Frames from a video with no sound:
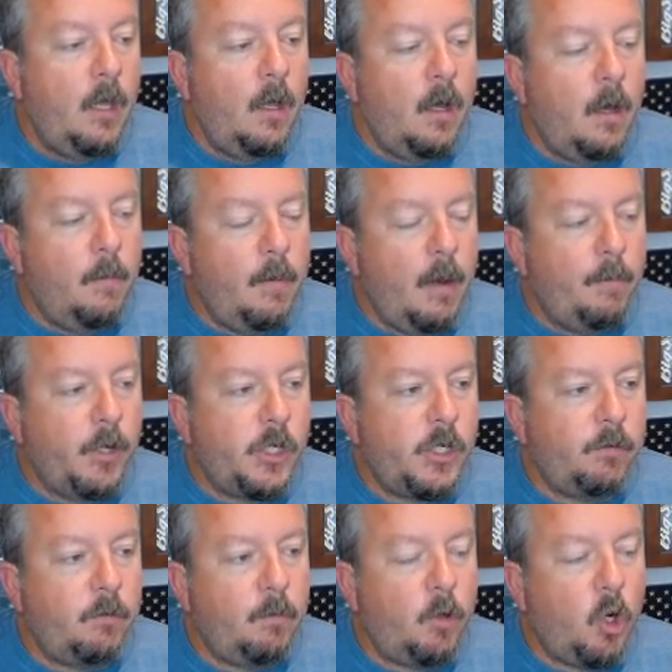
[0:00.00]
a bunch
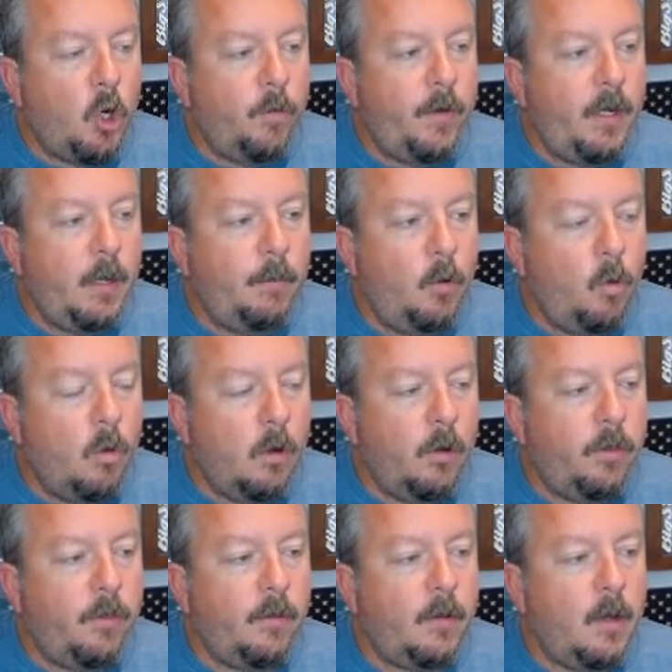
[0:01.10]
of them curving up
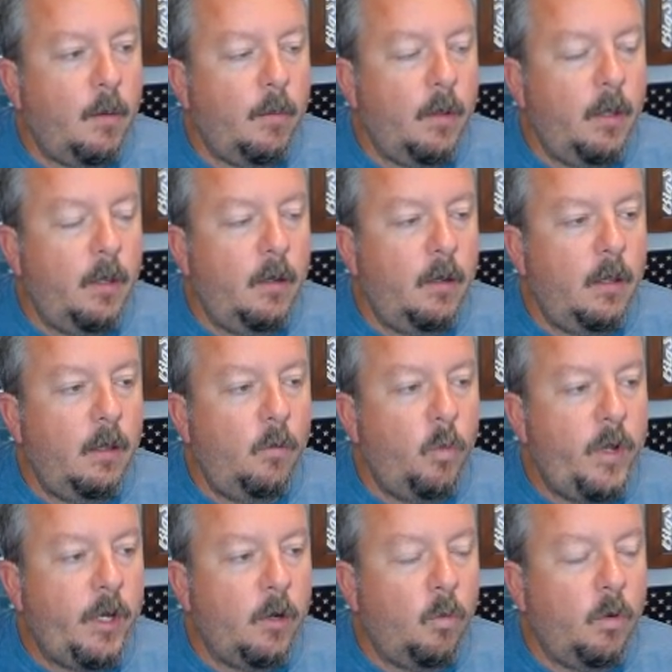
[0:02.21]
north and
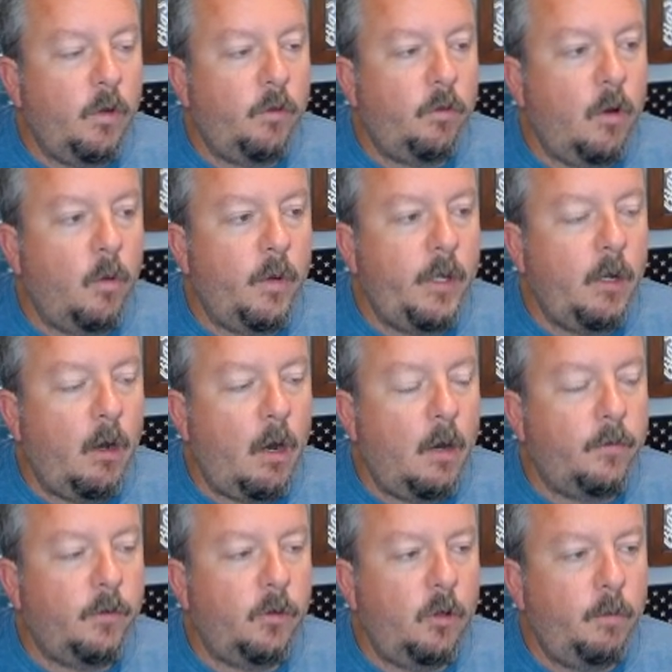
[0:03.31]
weaker ones going
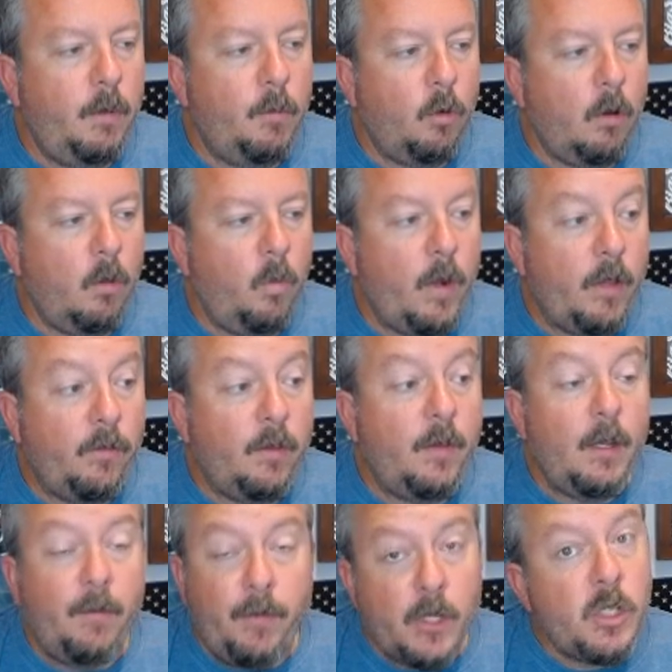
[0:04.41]
off a little bit more to the west, and
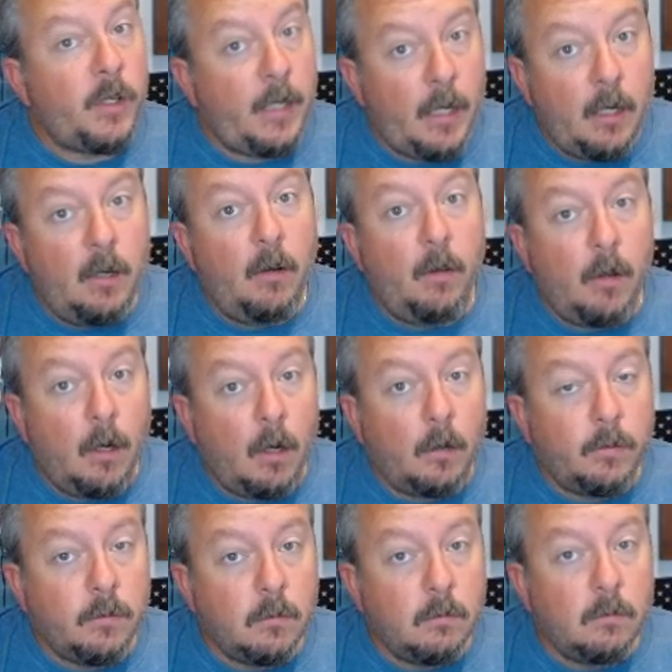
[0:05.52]
then eventually getting into the
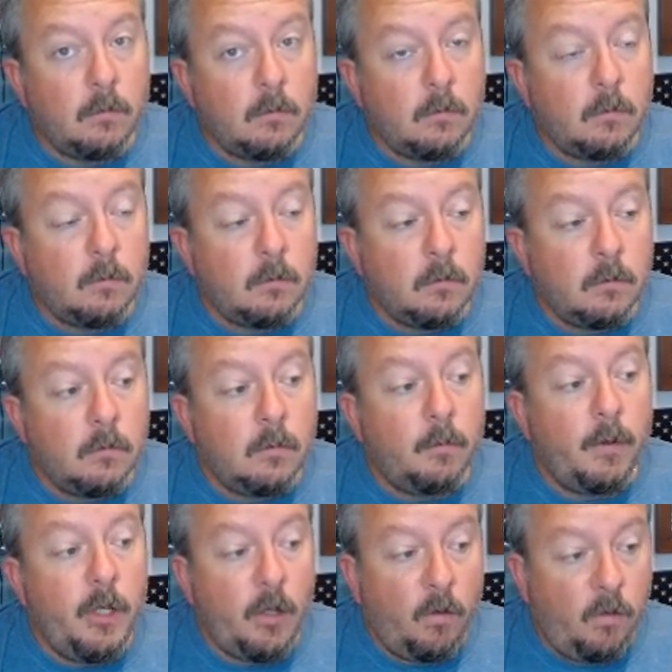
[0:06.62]
Gulf.
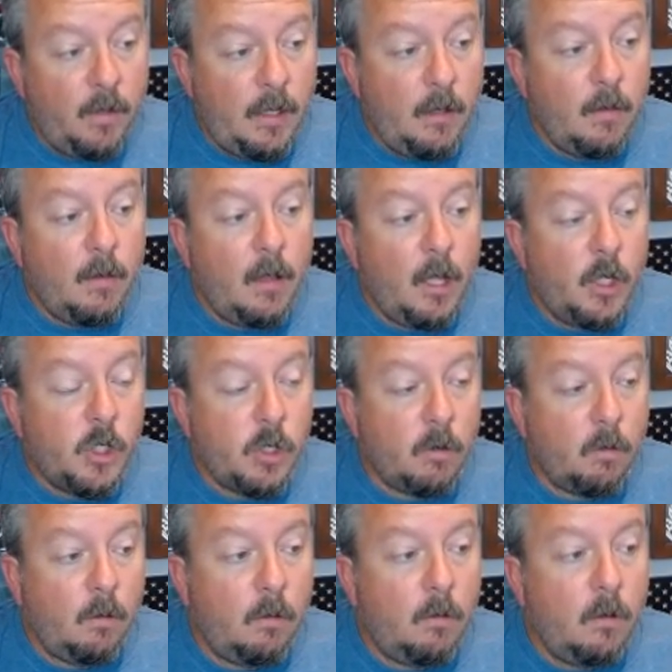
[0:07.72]
But you can see a
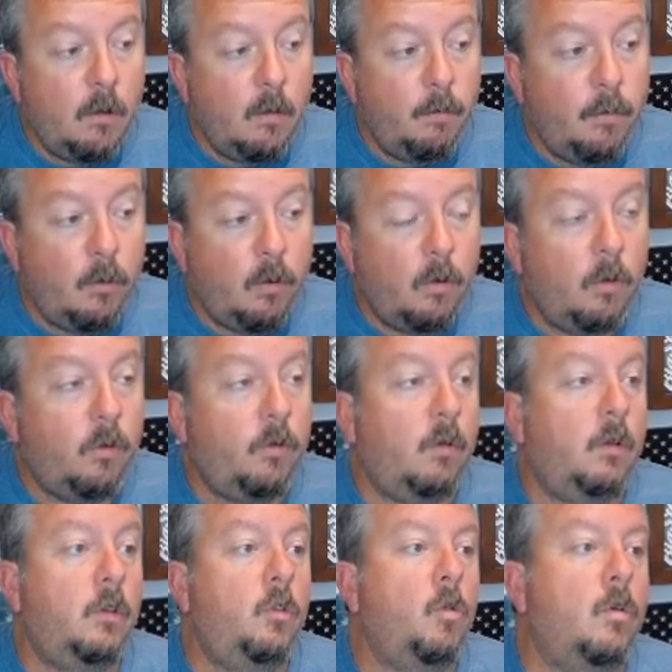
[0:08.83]
general pull
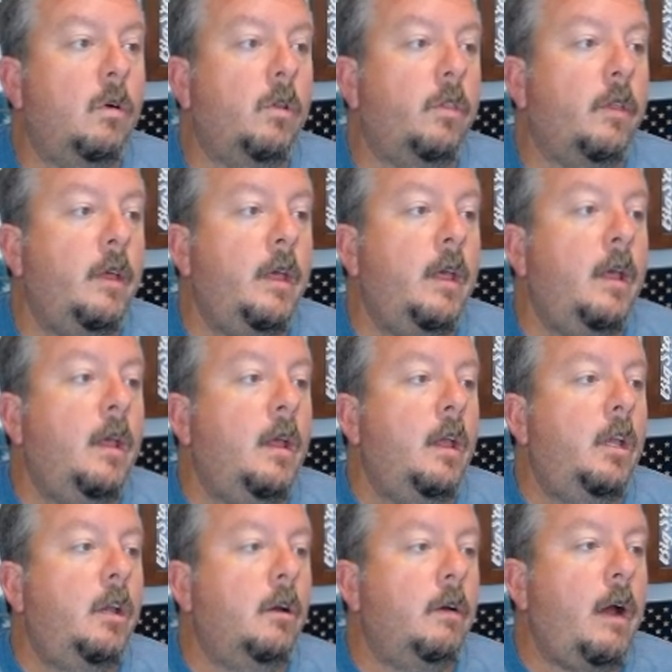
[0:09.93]
north.
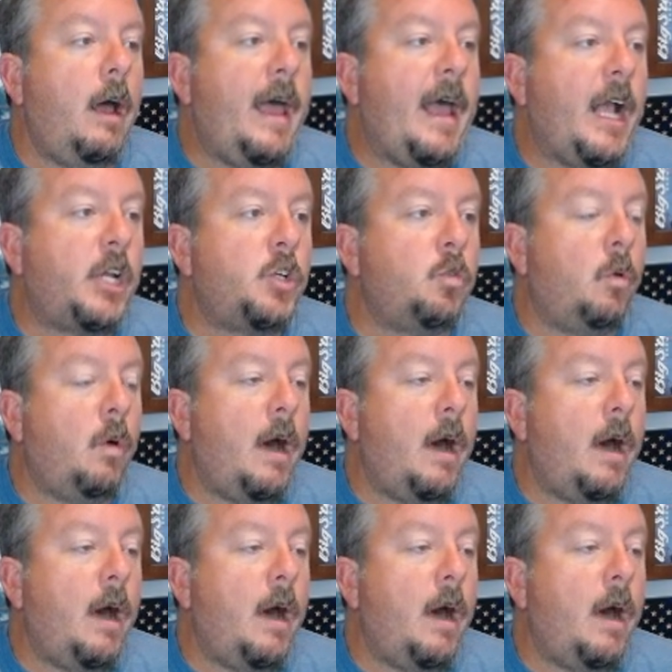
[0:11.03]
Your actual